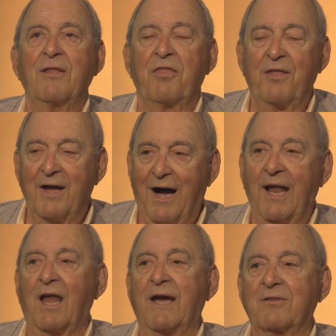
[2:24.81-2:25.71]
the thing
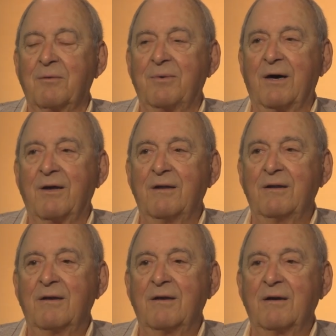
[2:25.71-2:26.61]
I liked about it
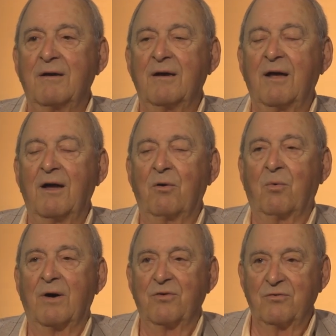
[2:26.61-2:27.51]

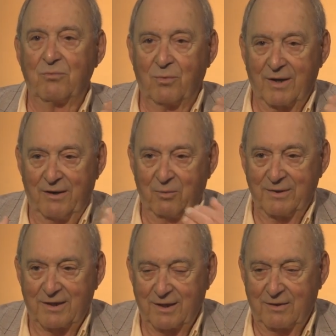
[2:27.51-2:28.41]
was when I
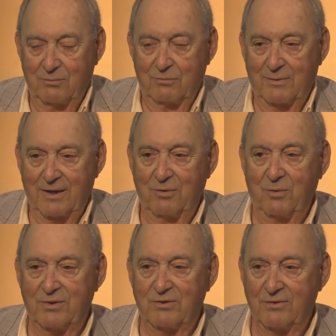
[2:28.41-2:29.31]
went to the when I
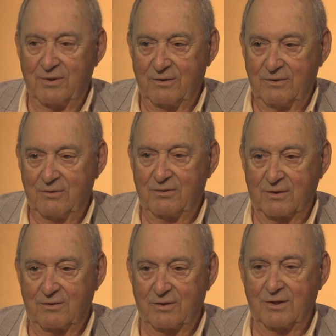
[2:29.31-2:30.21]
went to the to the,
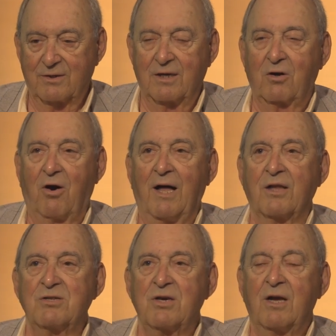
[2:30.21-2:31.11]
to the
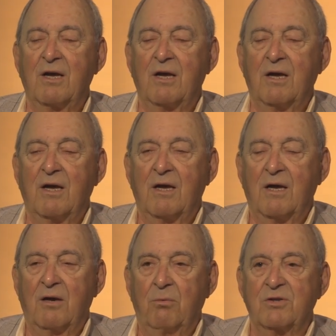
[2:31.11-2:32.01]
college,
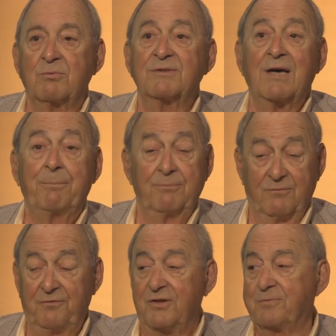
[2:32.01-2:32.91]
which was up
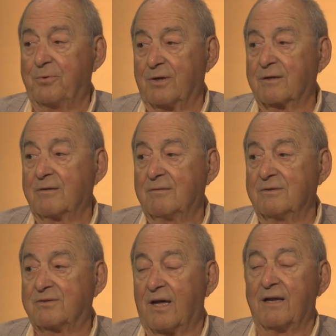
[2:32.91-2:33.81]
in Fitchburg,
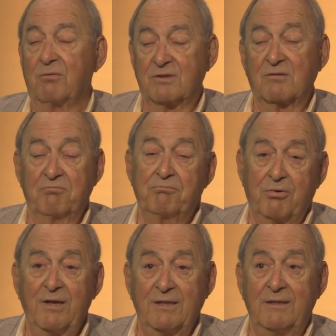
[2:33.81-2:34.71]
State was a
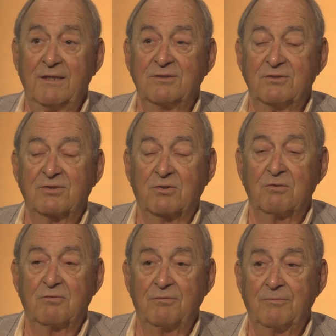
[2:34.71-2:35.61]
pretty decent
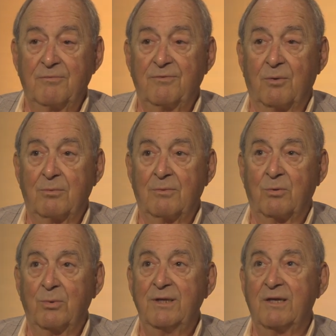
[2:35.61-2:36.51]
school for
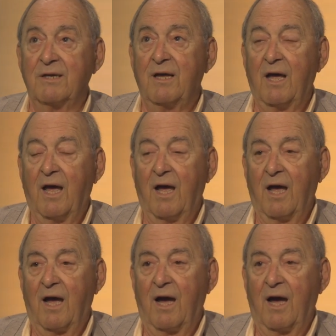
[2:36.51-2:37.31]
what we did. Yeah.